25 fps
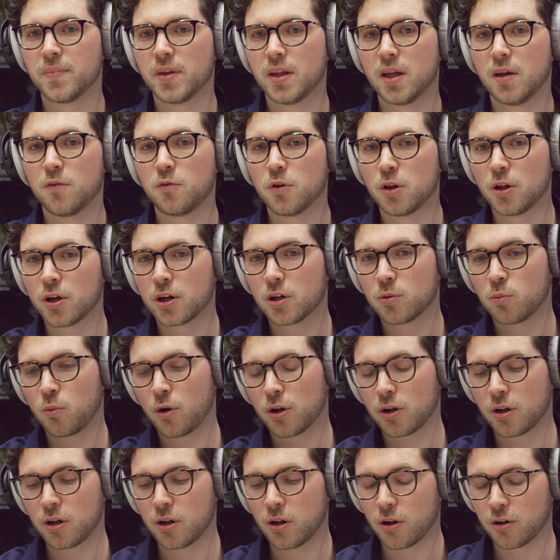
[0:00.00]
If you look at
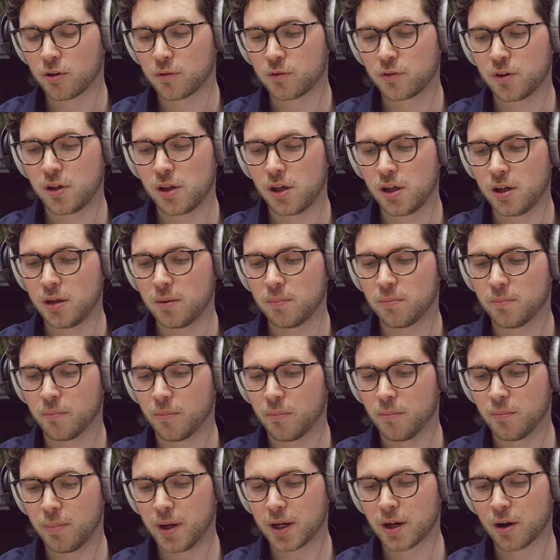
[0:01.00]
what a lot of the
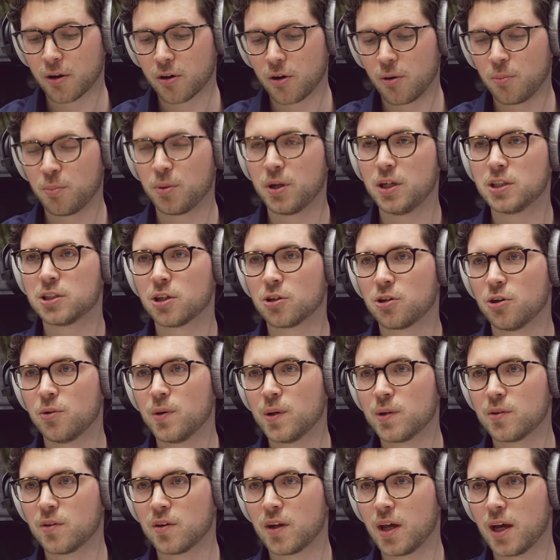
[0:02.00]
bigger companies are
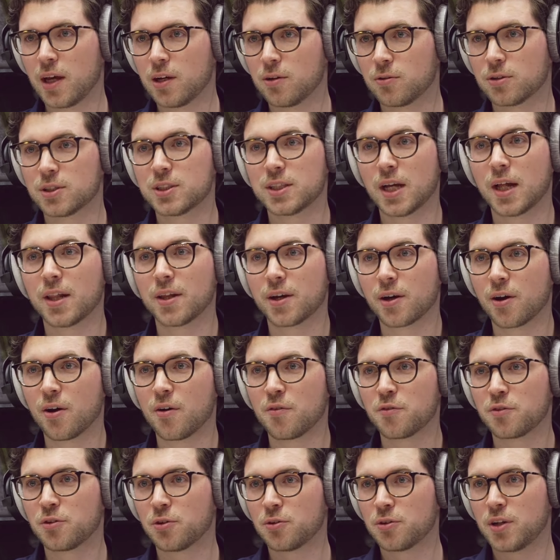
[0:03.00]
doing today, they're selling
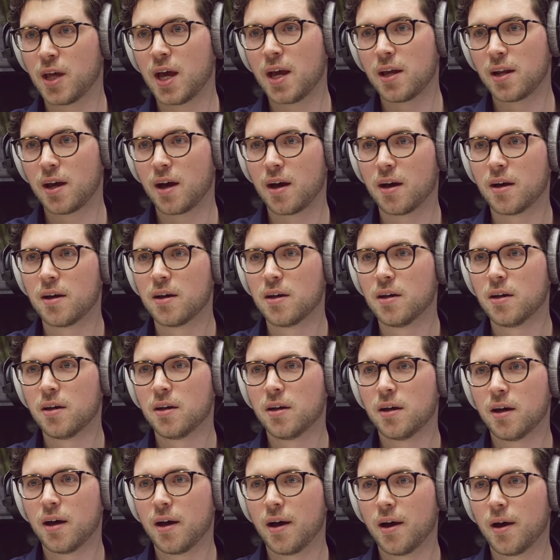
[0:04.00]
off their data
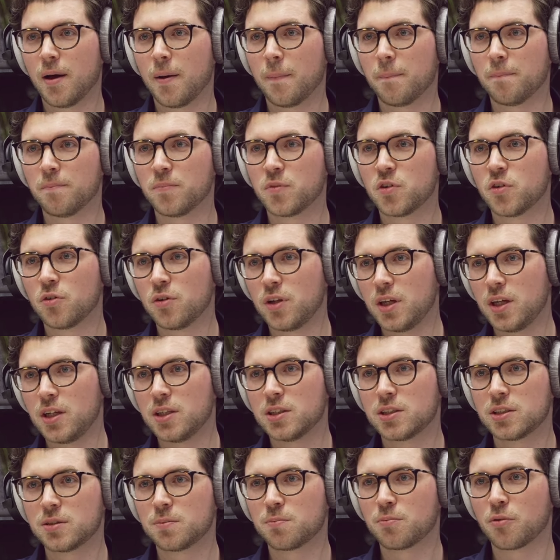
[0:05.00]
to
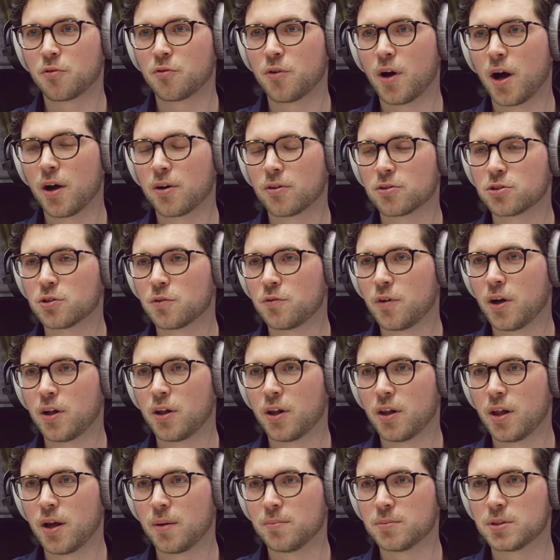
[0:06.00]
these providers of
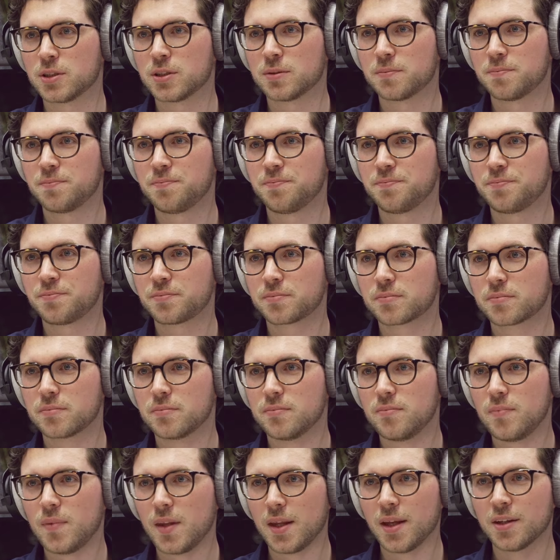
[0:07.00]
LLMs.
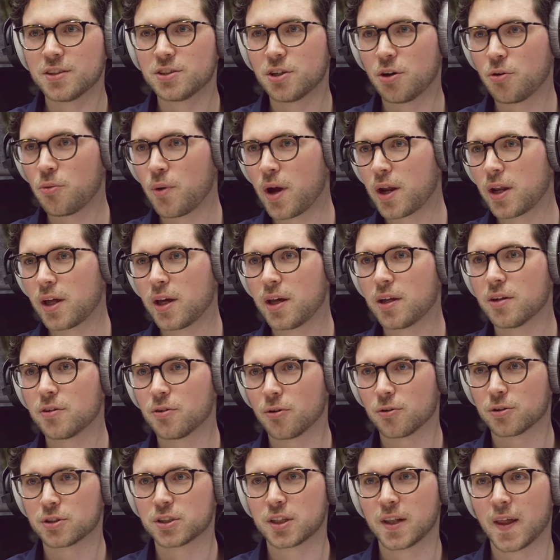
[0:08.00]
So Reddit
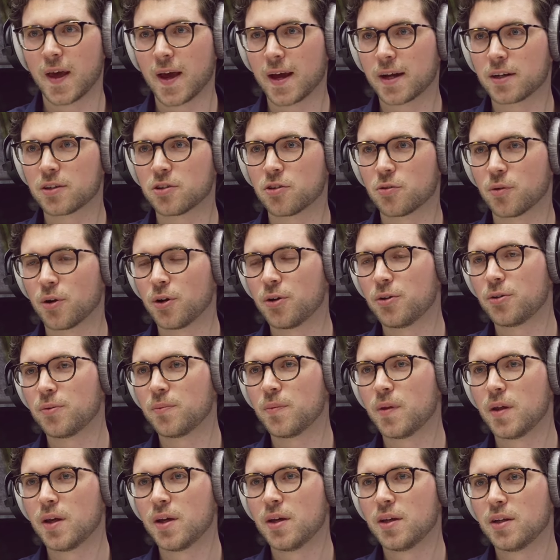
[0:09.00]
or Slack, they're all
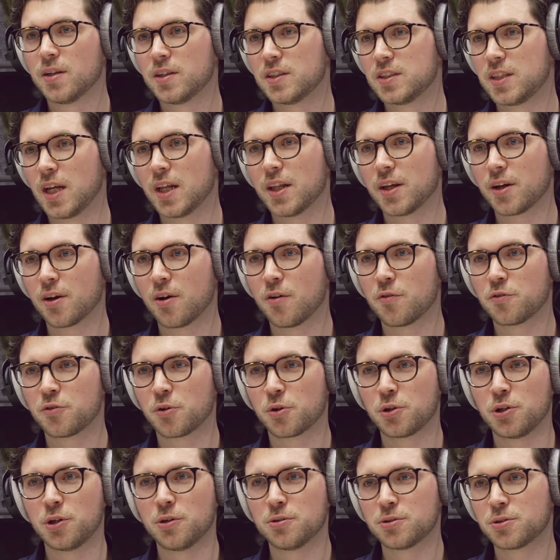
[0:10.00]
selling off their
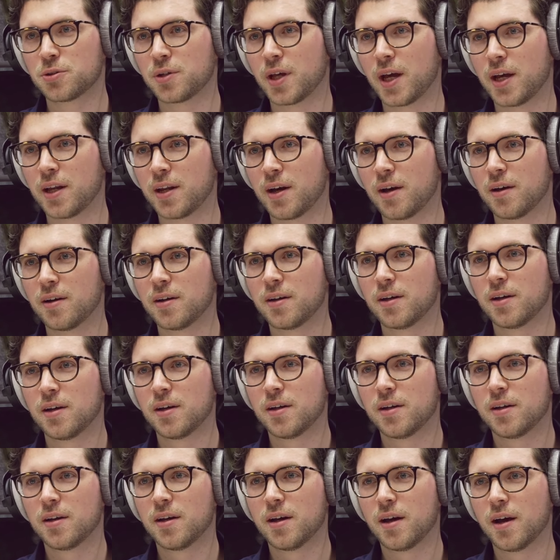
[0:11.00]
user data
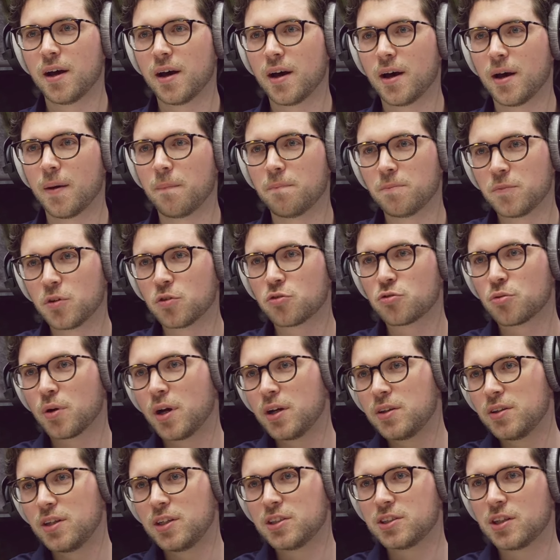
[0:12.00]
to
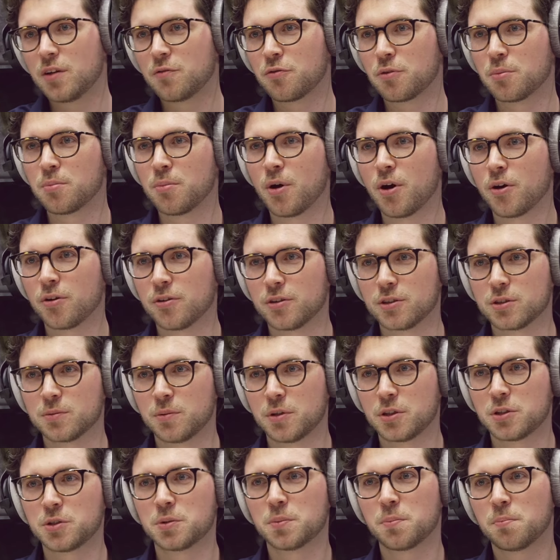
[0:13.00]
train these different models,
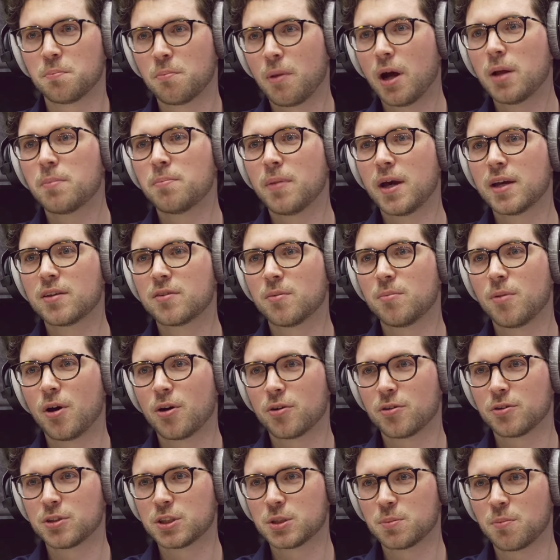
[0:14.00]
which might make the
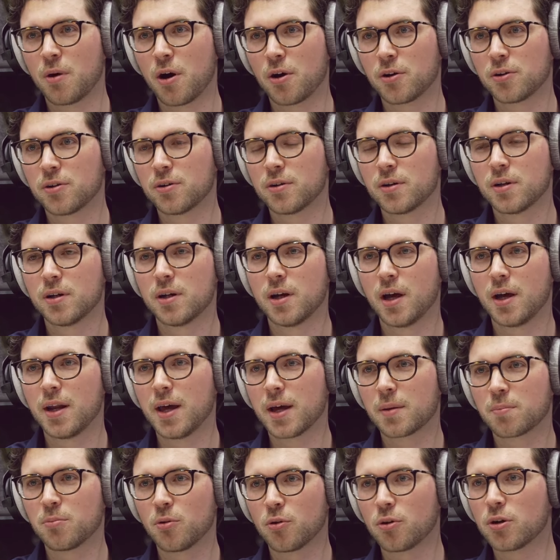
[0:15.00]
models smarter and
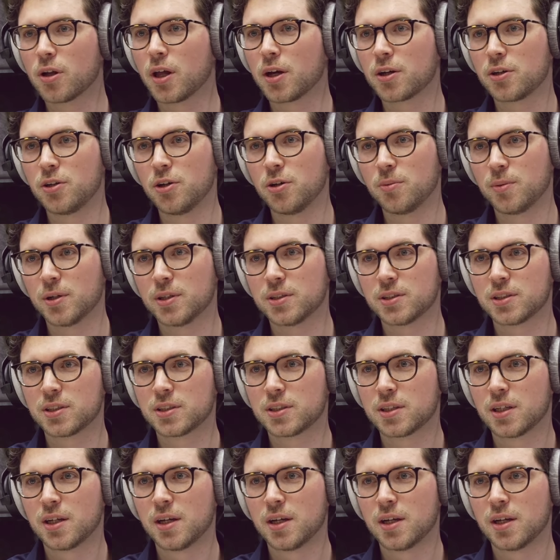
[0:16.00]
act more like humans.